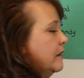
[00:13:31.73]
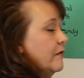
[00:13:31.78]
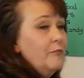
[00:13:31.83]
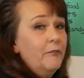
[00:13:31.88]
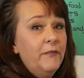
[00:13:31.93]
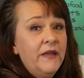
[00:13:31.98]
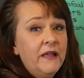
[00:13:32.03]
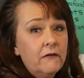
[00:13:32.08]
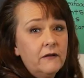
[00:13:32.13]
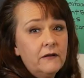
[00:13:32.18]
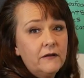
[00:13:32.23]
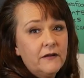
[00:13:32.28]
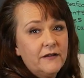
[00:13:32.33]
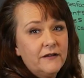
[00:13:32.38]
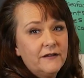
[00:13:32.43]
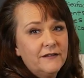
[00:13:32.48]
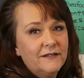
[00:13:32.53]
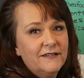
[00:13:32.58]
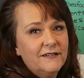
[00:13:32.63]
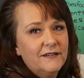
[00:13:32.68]
Milk.
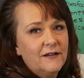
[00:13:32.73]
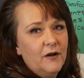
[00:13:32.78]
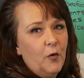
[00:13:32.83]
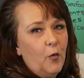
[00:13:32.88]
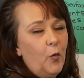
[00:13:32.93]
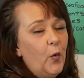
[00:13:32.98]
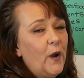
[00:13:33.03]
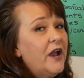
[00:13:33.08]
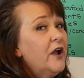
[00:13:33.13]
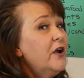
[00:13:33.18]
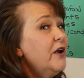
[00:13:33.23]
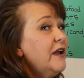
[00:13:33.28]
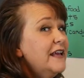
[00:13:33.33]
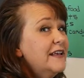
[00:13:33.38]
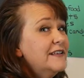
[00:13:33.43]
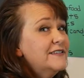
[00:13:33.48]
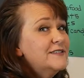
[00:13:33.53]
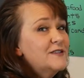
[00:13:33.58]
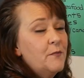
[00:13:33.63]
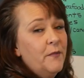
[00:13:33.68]
Where
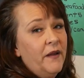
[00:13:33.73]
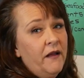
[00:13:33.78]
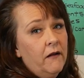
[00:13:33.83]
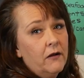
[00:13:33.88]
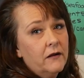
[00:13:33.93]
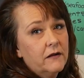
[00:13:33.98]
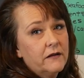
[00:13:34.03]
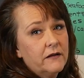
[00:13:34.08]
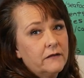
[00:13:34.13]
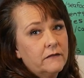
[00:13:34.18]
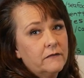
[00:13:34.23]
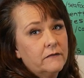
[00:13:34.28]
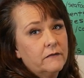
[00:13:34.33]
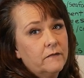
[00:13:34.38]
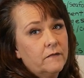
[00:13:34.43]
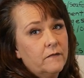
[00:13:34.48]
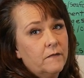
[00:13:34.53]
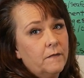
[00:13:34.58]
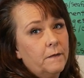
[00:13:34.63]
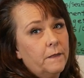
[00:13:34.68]
is the milk?
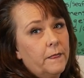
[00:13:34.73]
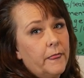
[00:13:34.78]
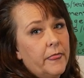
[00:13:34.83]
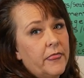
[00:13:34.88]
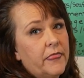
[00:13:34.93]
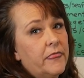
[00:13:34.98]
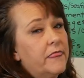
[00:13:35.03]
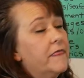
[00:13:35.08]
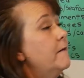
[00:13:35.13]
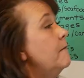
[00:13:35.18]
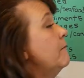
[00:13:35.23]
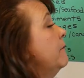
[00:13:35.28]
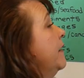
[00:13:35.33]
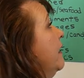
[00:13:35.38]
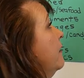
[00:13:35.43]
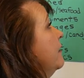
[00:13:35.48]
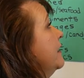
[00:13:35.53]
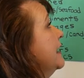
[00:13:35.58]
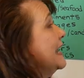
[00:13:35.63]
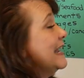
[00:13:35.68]
The
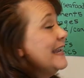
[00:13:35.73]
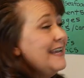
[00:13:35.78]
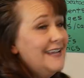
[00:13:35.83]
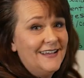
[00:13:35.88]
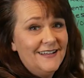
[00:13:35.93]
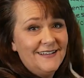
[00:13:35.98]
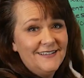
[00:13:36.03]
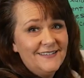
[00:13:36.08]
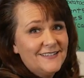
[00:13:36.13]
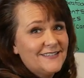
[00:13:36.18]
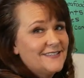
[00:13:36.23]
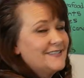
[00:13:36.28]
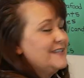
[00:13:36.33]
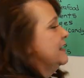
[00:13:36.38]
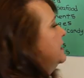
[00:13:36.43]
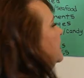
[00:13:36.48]
milk is